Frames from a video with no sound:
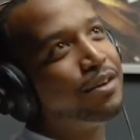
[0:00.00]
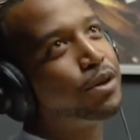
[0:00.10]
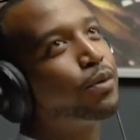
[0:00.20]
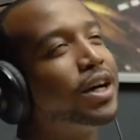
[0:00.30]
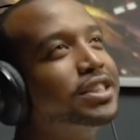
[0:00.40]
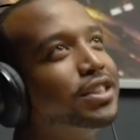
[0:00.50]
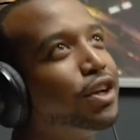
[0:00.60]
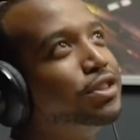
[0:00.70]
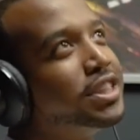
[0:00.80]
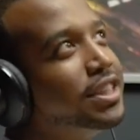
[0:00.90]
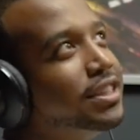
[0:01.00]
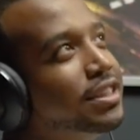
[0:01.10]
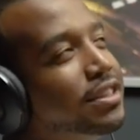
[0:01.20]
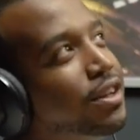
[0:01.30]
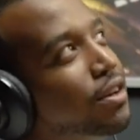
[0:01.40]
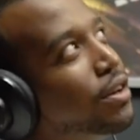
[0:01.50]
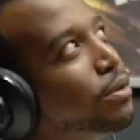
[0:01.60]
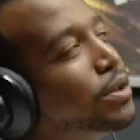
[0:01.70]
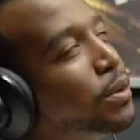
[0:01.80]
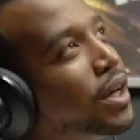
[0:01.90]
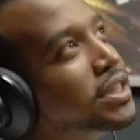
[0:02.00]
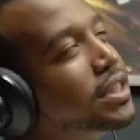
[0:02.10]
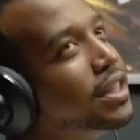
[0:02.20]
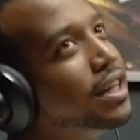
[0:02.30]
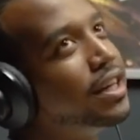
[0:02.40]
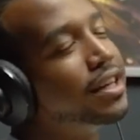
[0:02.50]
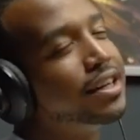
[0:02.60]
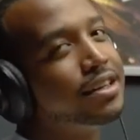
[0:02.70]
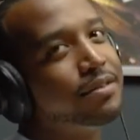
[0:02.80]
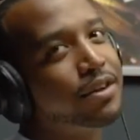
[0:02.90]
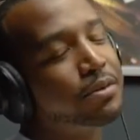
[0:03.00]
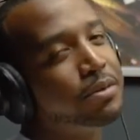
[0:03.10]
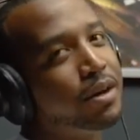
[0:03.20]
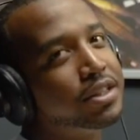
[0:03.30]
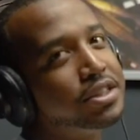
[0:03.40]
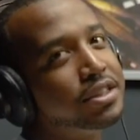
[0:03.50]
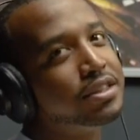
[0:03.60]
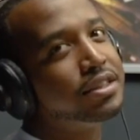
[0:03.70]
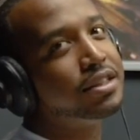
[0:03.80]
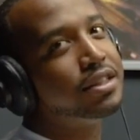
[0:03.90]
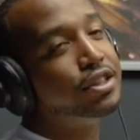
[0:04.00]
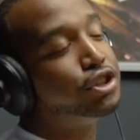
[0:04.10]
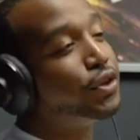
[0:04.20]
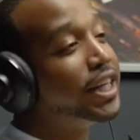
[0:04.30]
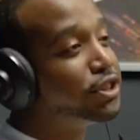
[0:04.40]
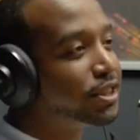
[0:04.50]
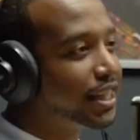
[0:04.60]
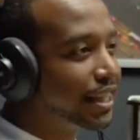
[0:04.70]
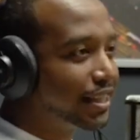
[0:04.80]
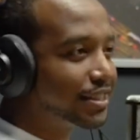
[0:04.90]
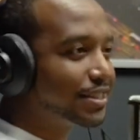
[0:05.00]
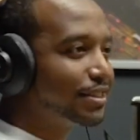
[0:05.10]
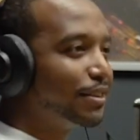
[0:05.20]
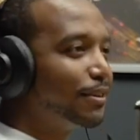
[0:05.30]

we were watching 13. No, no, we were watching uh, fuck, we watching Stranger Things.